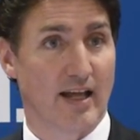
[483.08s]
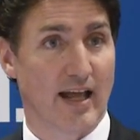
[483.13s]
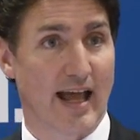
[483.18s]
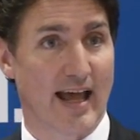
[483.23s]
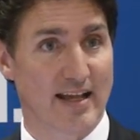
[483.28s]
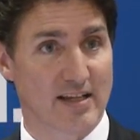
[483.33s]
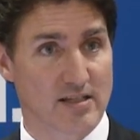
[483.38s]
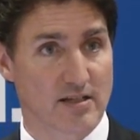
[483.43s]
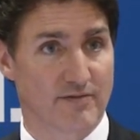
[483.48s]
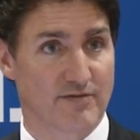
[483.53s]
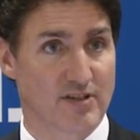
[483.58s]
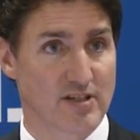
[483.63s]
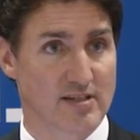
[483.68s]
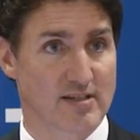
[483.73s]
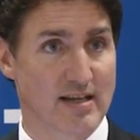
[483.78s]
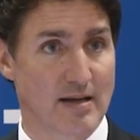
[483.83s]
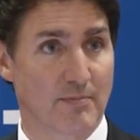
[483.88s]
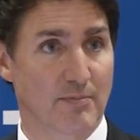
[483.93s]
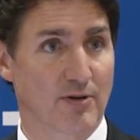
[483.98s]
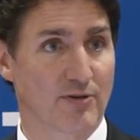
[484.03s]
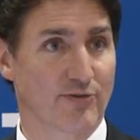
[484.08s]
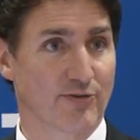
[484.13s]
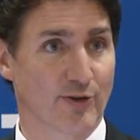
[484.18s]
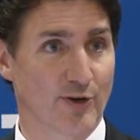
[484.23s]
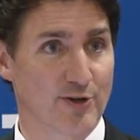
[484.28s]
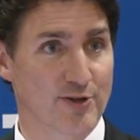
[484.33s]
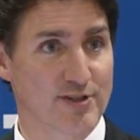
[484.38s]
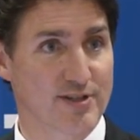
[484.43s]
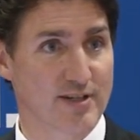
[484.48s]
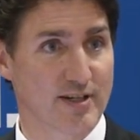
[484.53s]
as of December
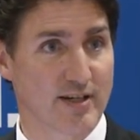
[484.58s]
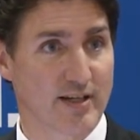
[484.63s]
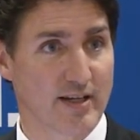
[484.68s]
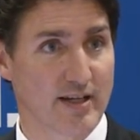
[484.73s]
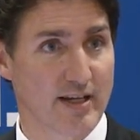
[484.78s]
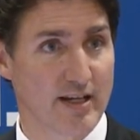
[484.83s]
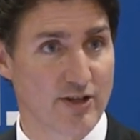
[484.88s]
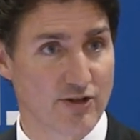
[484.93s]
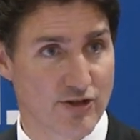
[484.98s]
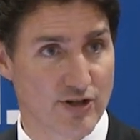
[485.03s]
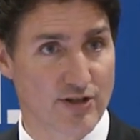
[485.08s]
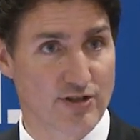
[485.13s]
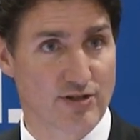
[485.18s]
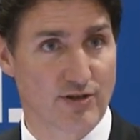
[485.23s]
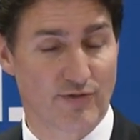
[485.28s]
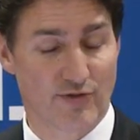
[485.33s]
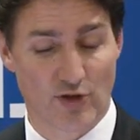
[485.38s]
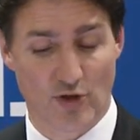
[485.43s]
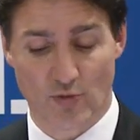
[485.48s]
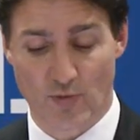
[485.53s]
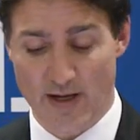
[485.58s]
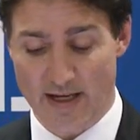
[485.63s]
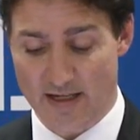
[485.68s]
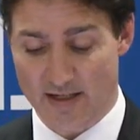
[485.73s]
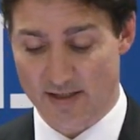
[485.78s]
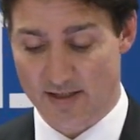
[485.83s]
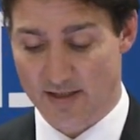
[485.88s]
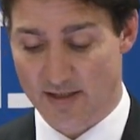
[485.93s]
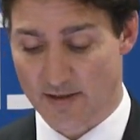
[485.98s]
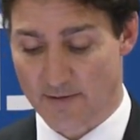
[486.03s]
1st, in just a few
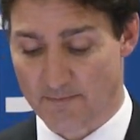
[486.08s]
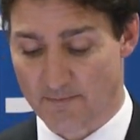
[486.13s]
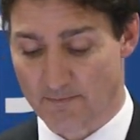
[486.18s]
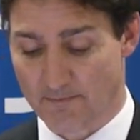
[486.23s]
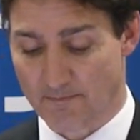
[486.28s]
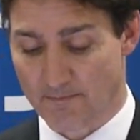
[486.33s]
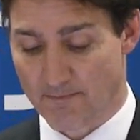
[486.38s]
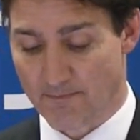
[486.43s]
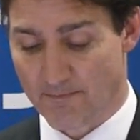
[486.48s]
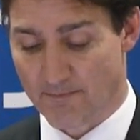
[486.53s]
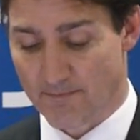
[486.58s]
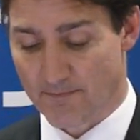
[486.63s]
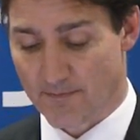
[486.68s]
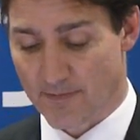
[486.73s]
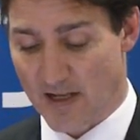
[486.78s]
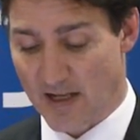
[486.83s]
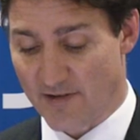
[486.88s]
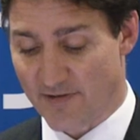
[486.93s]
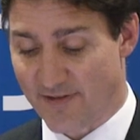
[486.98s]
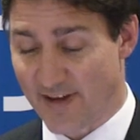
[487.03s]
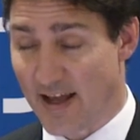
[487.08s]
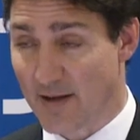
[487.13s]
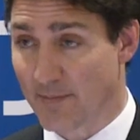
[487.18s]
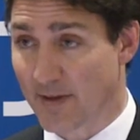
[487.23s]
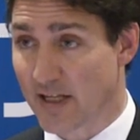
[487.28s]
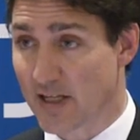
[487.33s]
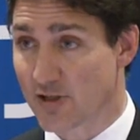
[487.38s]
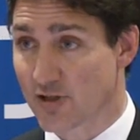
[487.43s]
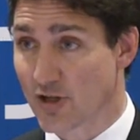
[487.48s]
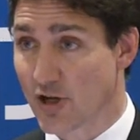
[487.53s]
weeks. And
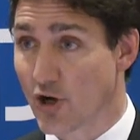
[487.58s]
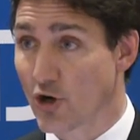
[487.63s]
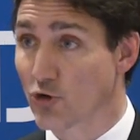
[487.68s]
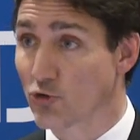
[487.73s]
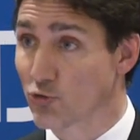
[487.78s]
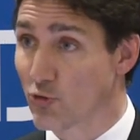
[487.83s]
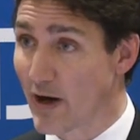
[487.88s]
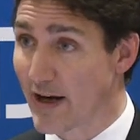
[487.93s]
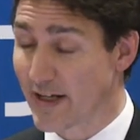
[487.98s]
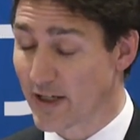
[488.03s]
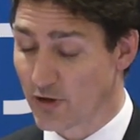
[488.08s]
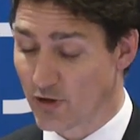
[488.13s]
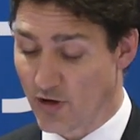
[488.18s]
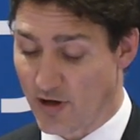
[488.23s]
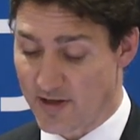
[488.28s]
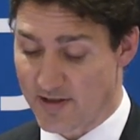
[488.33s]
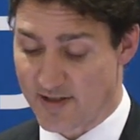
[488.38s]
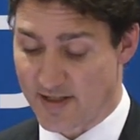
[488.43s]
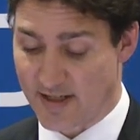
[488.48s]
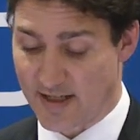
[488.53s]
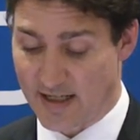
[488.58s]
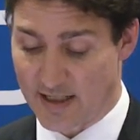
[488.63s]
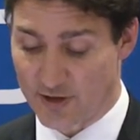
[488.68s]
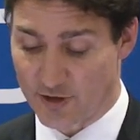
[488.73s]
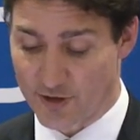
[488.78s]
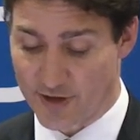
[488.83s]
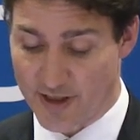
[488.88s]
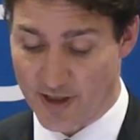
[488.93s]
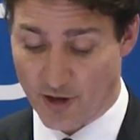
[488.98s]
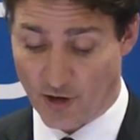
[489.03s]
families right across the
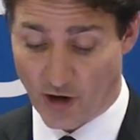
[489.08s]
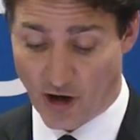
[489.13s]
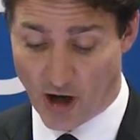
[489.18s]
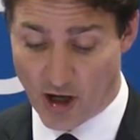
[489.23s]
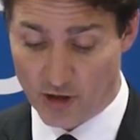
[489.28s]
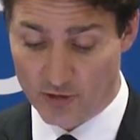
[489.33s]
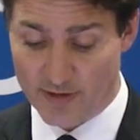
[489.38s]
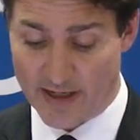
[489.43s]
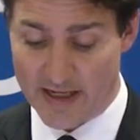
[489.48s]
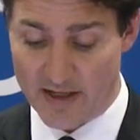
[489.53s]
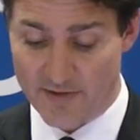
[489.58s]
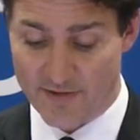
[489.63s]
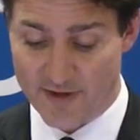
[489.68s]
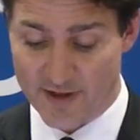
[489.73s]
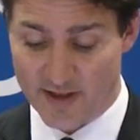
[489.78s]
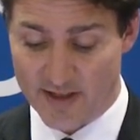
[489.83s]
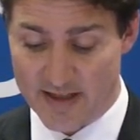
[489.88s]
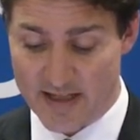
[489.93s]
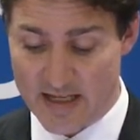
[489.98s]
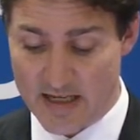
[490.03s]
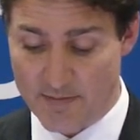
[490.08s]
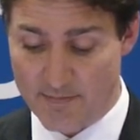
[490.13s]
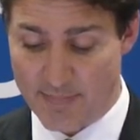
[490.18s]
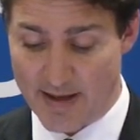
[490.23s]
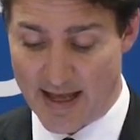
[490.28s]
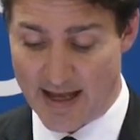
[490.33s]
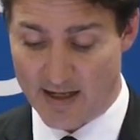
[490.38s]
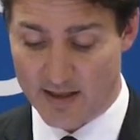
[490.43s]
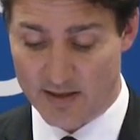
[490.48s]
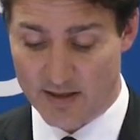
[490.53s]
country are already feeling the
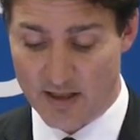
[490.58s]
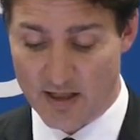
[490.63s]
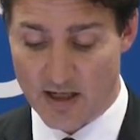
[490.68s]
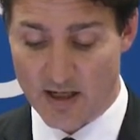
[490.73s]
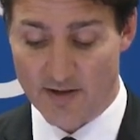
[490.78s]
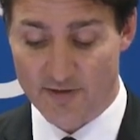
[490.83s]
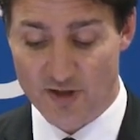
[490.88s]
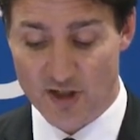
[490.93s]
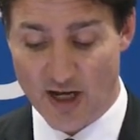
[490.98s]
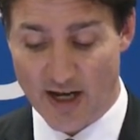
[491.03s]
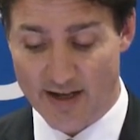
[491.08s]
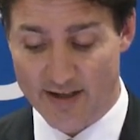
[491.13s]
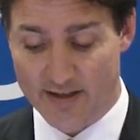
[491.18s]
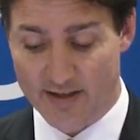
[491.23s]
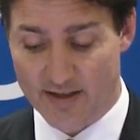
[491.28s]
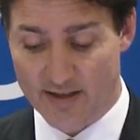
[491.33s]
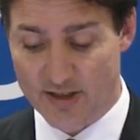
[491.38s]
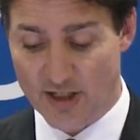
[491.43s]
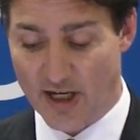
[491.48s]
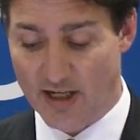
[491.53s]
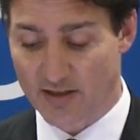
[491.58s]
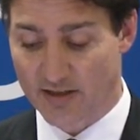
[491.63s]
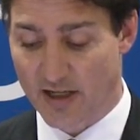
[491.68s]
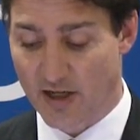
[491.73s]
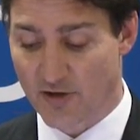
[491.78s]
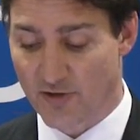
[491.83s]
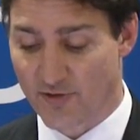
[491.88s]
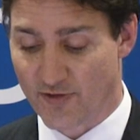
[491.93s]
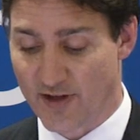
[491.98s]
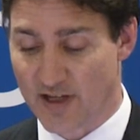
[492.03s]
impact of
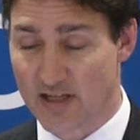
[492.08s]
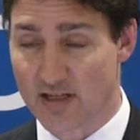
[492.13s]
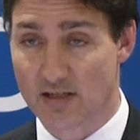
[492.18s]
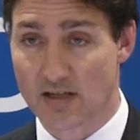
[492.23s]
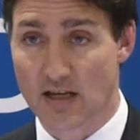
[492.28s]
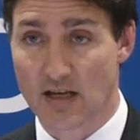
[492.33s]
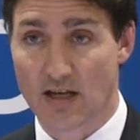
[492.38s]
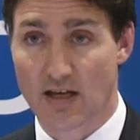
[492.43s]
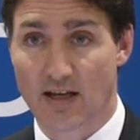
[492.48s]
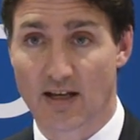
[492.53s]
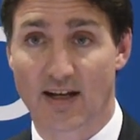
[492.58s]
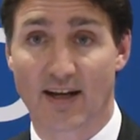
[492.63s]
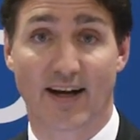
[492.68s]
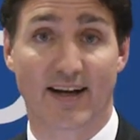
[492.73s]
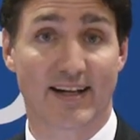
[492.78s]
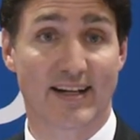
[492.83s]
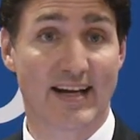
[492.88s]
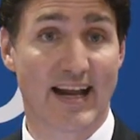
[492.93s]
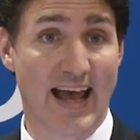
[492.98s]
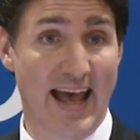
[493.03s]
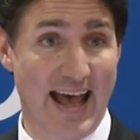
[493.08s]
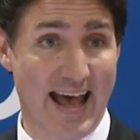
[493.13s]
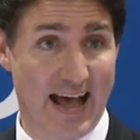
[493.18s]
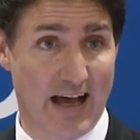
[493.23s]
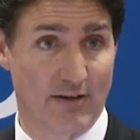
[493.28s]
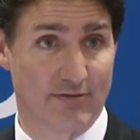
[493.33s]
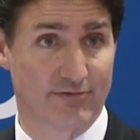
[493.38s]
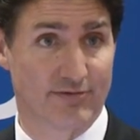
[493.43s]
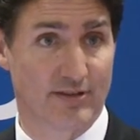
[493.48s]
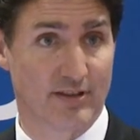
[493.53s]
childcare fees cut in
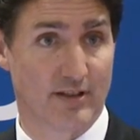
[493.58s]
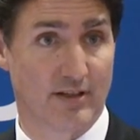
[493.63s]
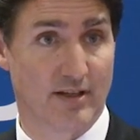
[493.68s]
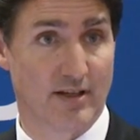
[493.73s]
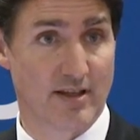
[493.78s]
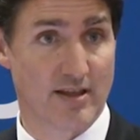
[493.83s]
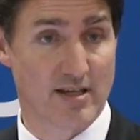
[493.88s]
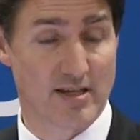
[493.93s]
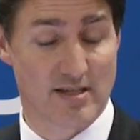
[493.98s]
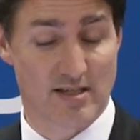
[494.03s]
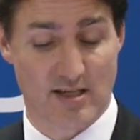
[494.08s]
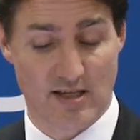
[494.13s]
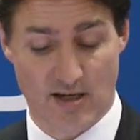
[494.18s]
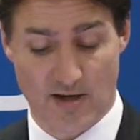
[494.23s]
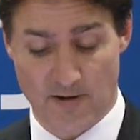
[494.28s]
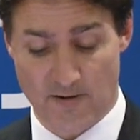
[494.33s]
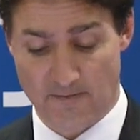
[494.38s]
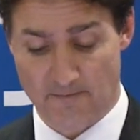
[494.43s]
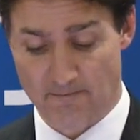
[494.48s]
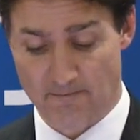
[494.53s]
half this year.